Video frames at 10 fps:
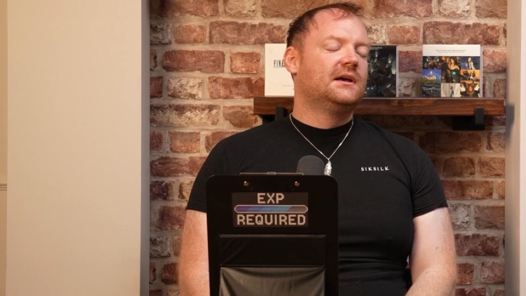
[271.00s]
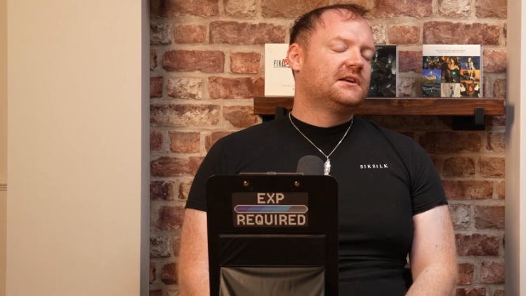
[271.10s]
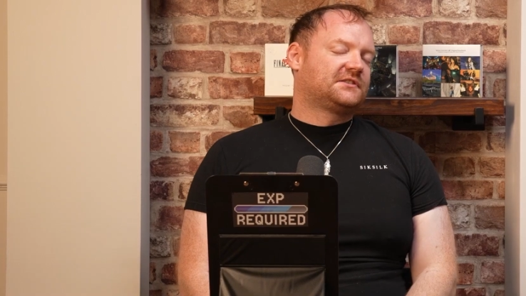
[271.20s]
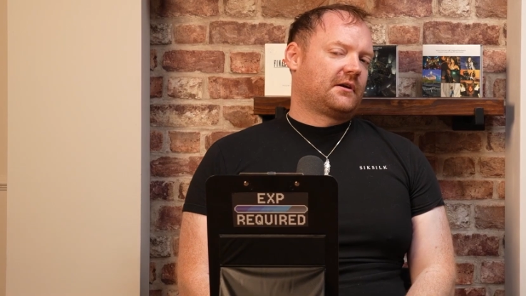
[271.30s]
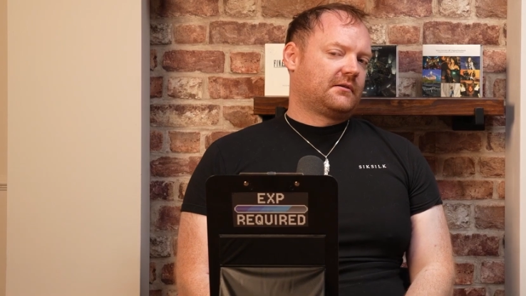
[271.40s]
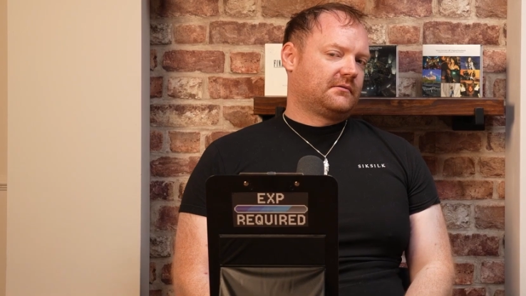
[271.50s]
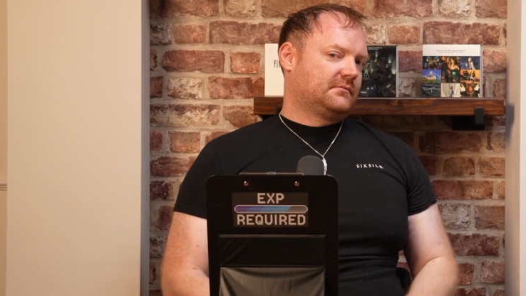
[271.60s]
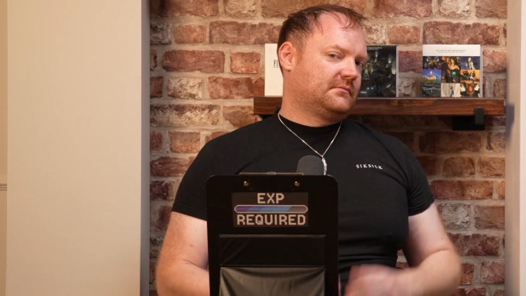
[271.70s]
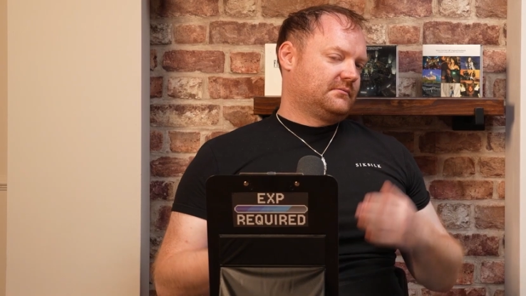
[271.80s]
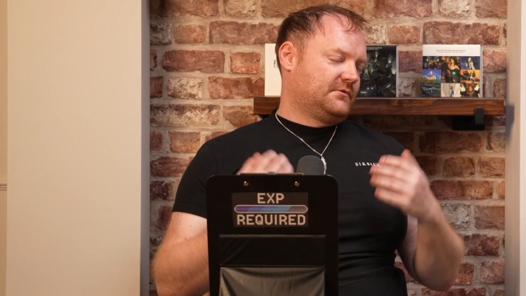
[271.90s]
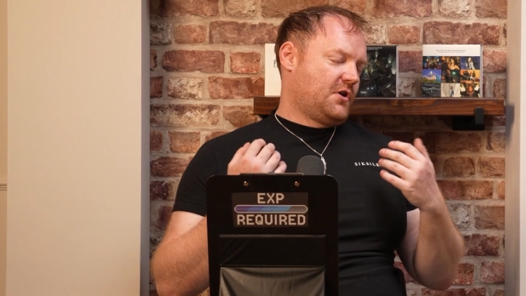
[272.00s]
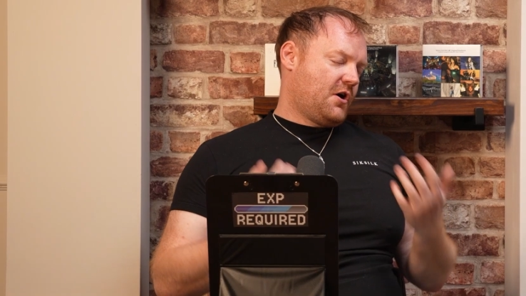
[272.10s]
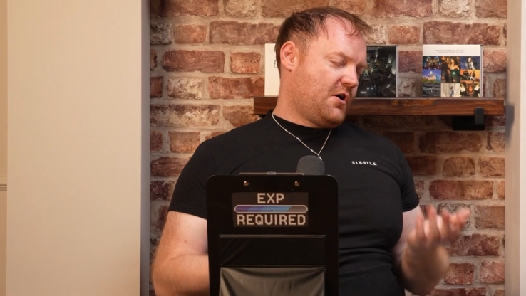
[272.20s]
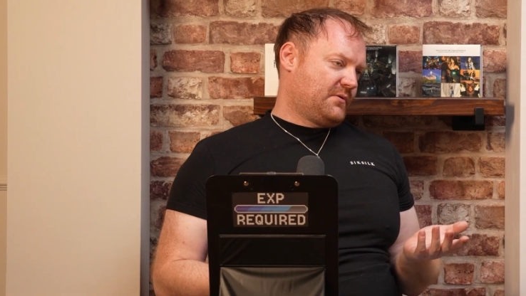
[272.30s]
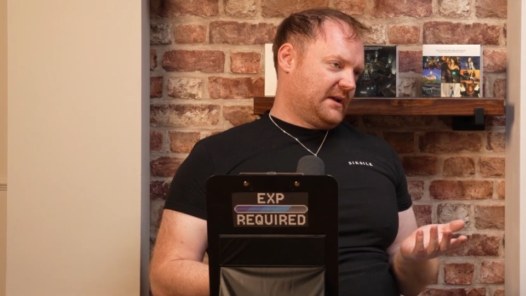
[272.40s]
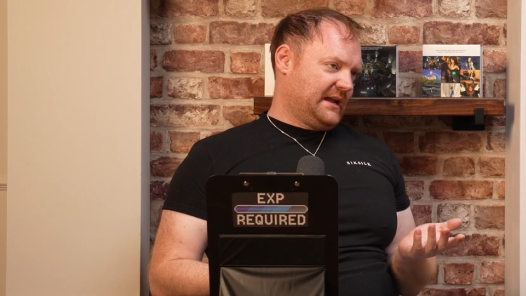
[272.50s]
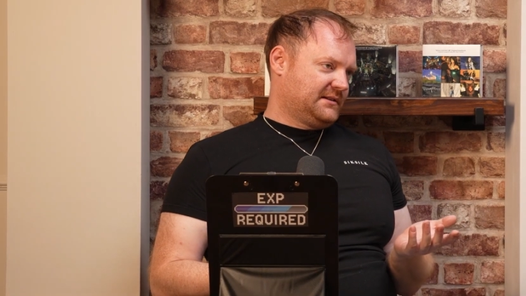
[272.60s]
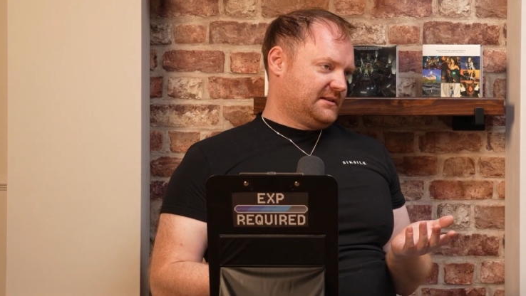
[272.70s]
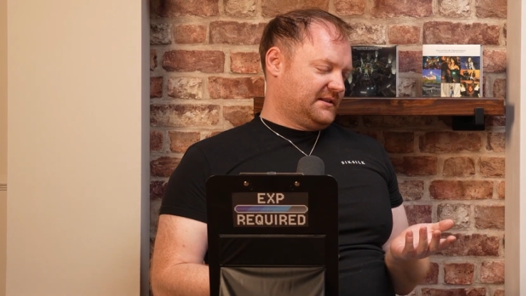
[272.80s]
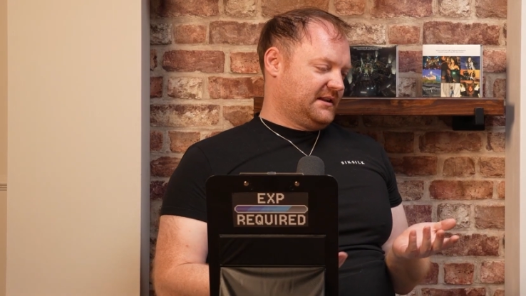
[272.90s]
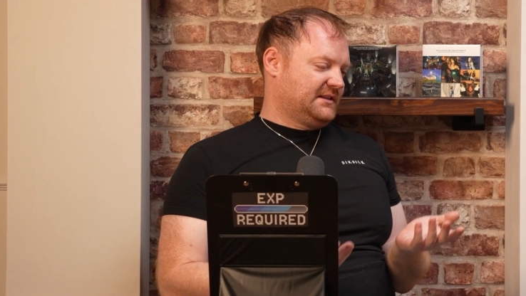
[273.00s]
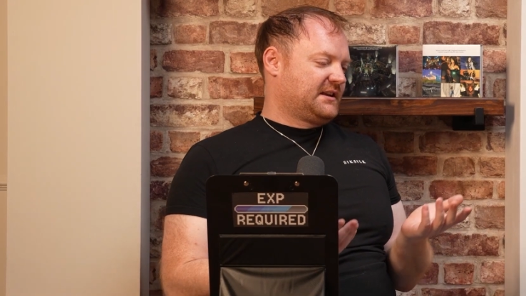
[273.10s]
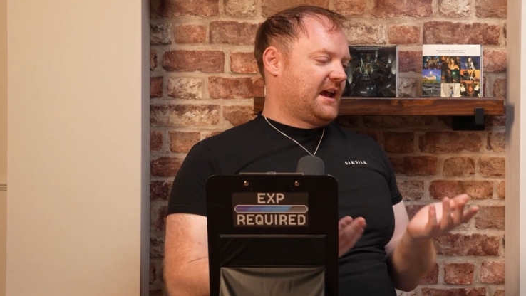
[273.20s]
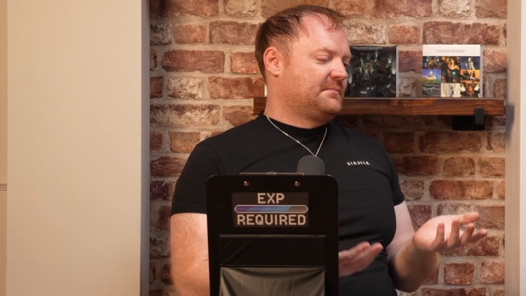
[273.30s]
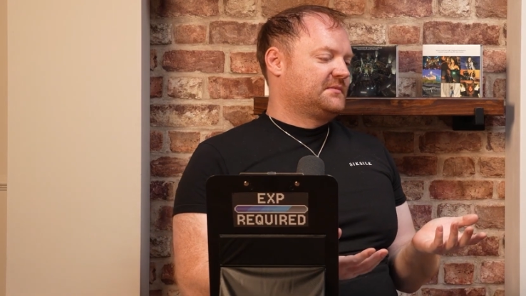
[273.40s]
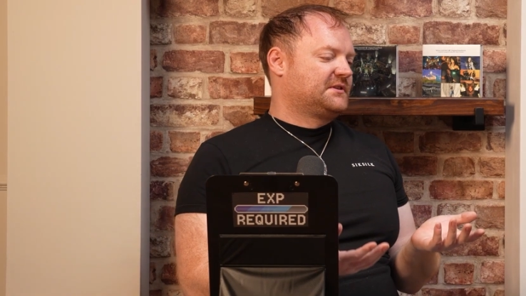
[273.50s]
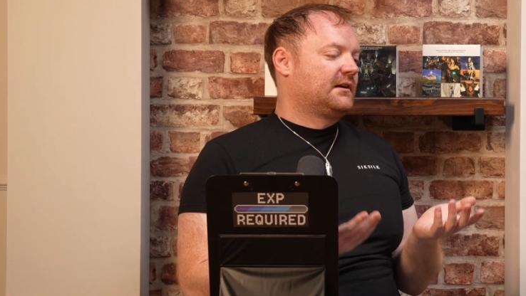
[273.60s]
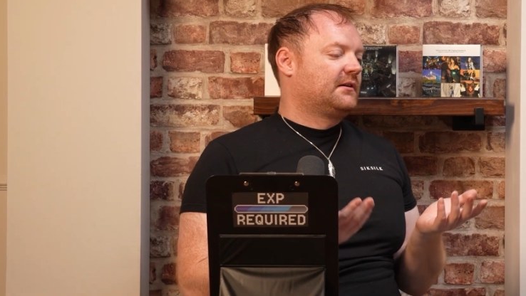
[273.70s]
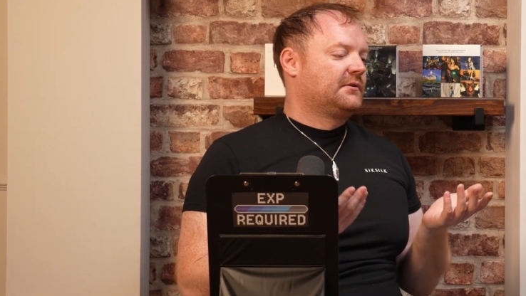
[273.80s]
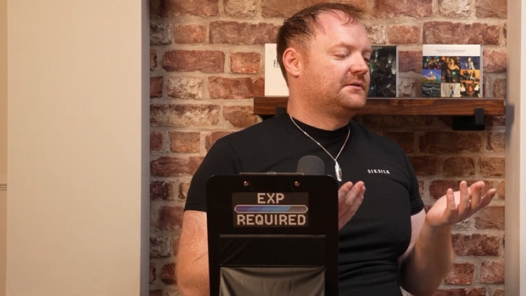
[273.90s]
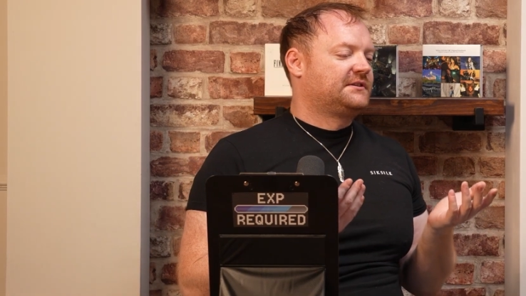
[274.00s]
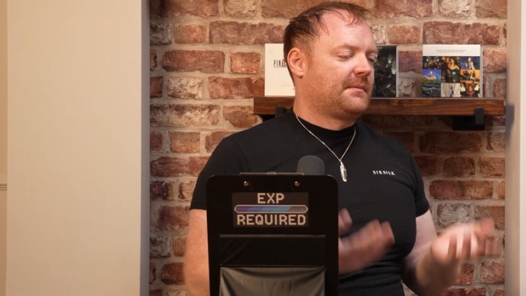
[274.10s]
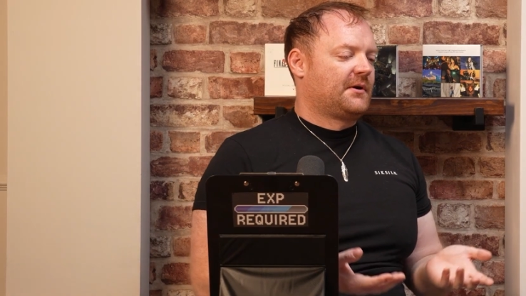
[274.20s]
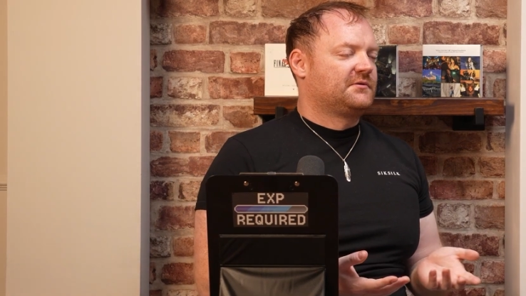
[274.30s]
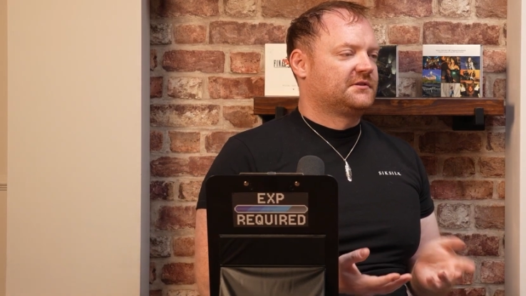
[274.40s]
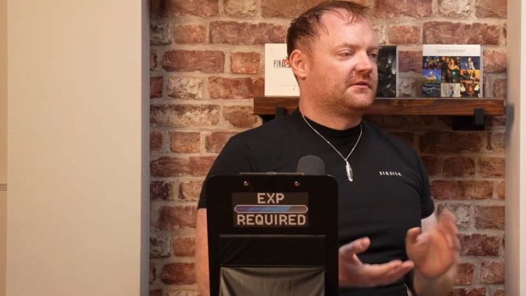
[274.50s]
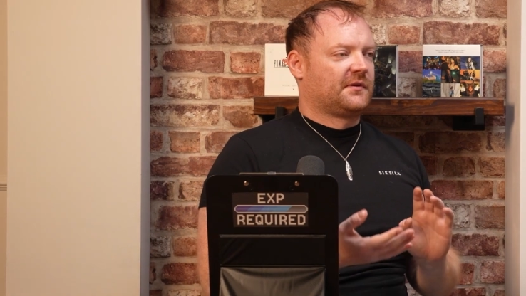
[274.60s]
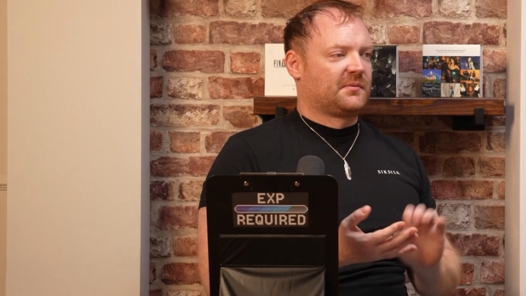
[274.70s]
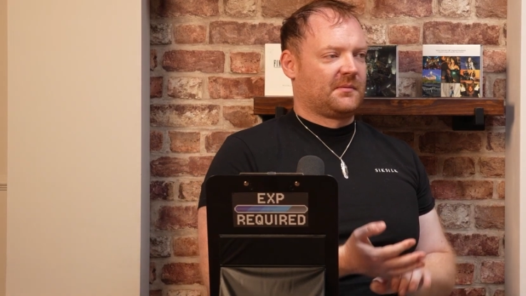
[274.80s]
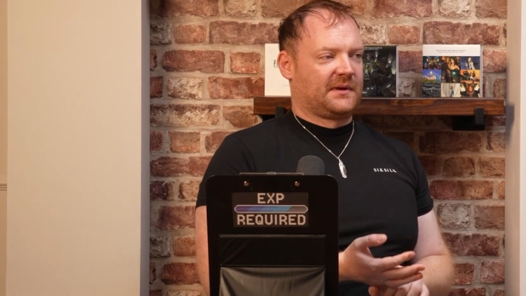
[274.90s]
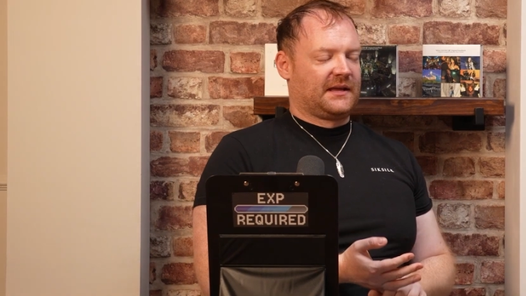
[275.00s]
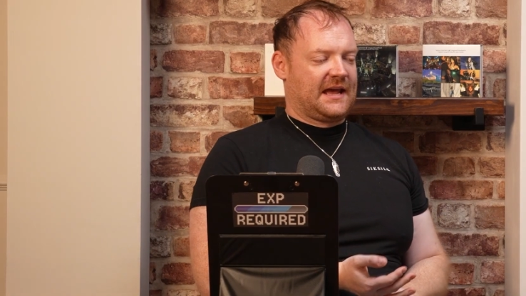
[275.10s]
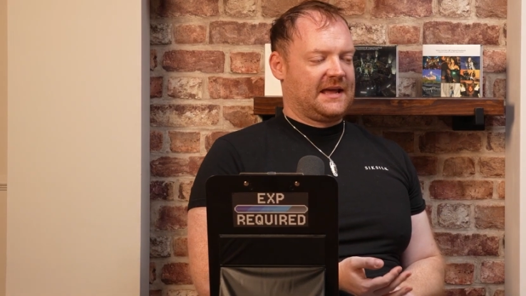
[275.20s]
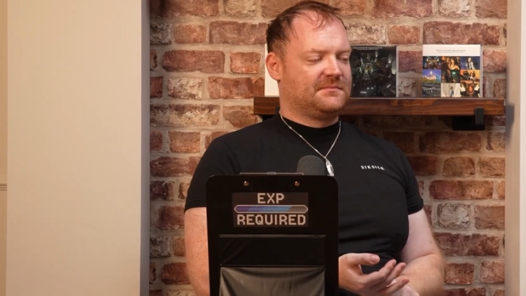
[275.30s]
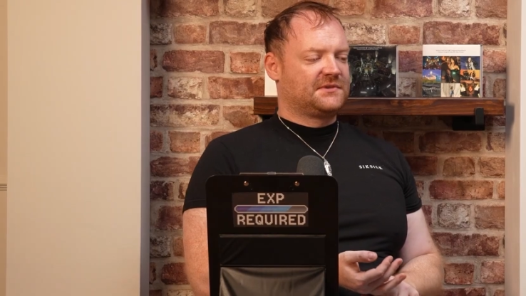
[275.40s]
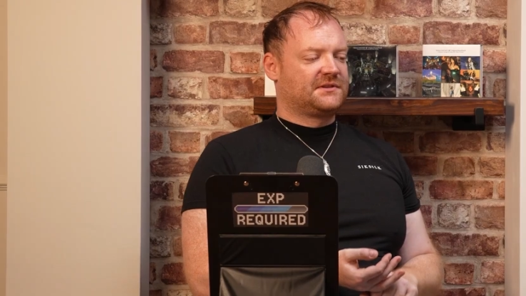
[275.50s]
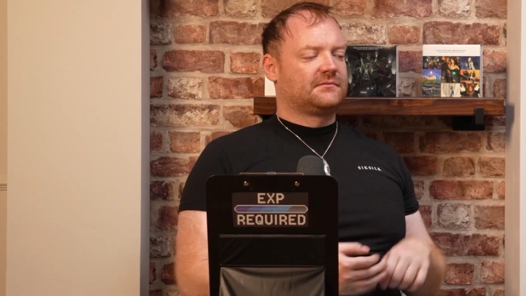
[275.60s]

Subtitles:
So, not only did these games include demos of upcoming games,